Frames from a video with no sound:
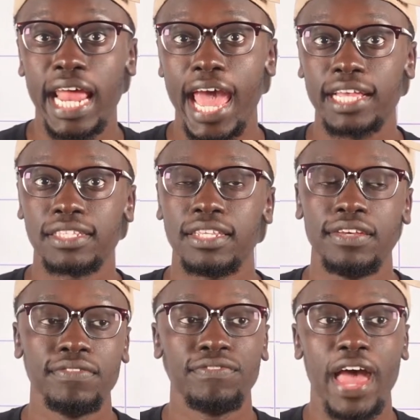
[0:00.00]
as
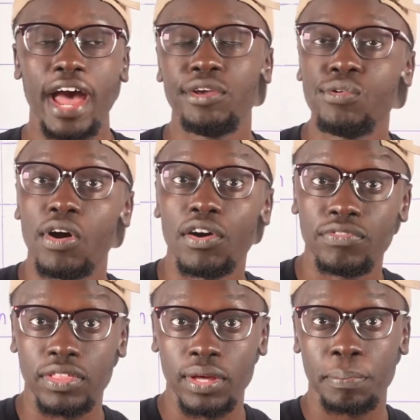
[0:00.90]
the value
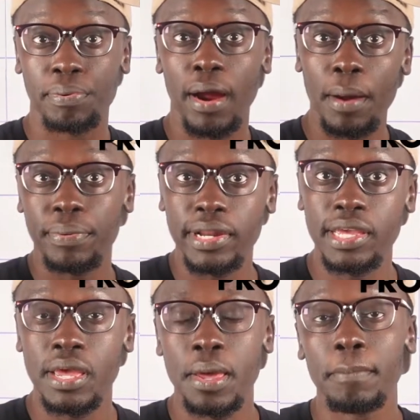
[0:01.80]
of the
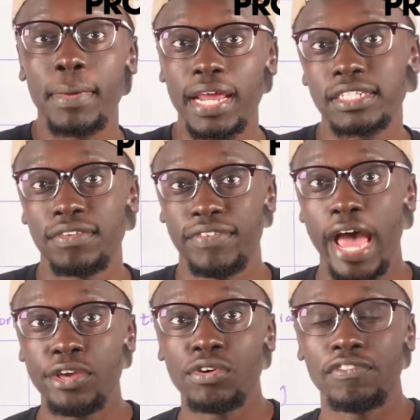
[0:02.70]
property minus the
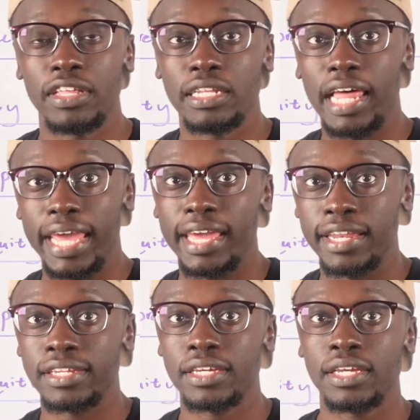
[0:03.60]
value of the
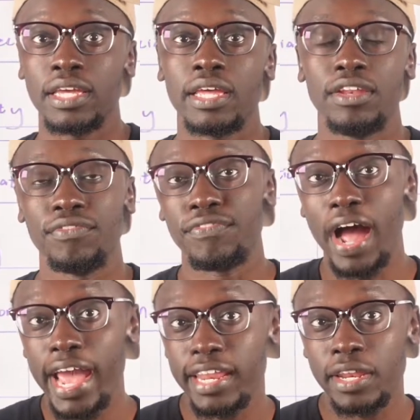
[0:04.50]
land
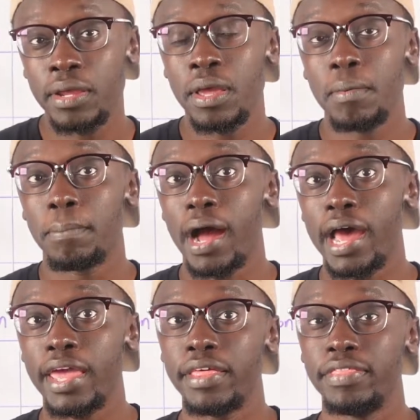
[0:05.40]
divided
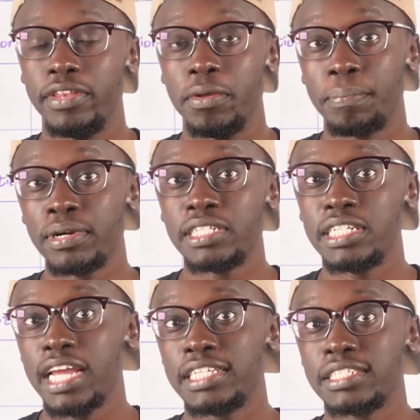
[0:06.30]
by the
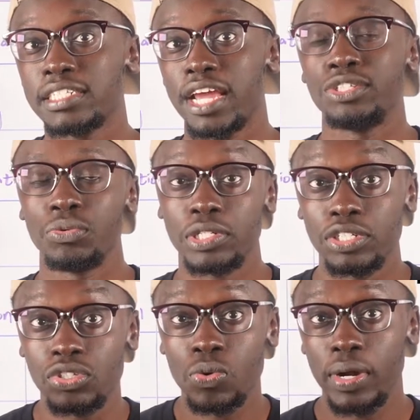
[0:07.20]
depreciation schedule, which
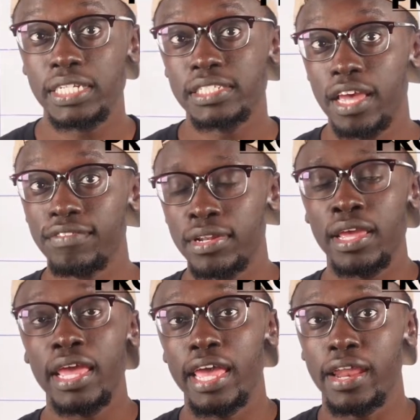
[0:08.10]
is
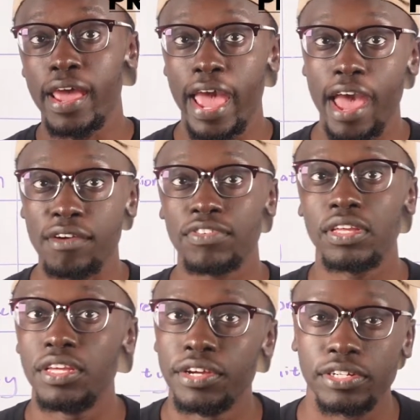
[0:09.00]
27.5
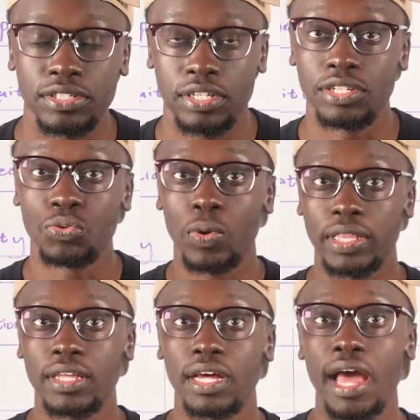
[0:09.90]
years is
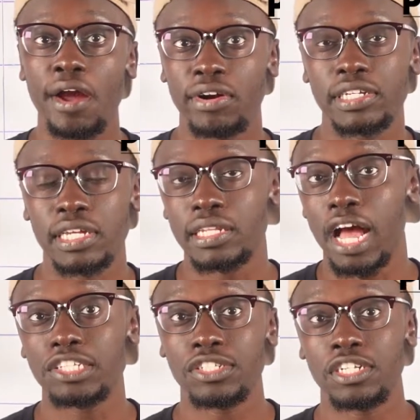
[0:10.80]
what the IRS
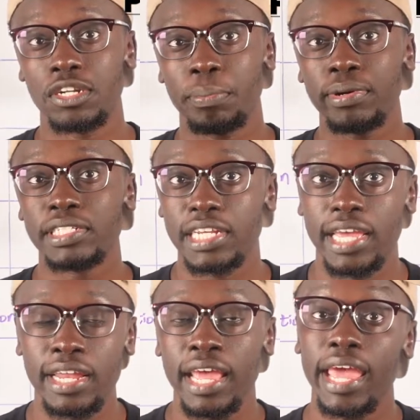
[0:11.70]
allows you to
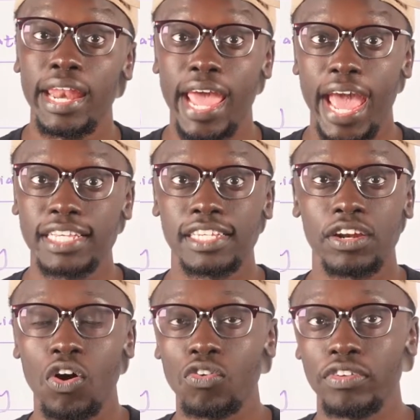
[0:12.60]
depreciate an asset
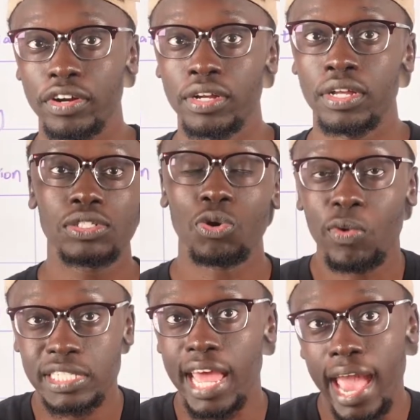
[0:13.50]
over. So
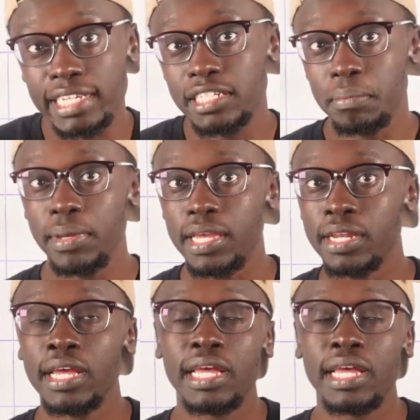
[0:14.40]
what does that actually mean?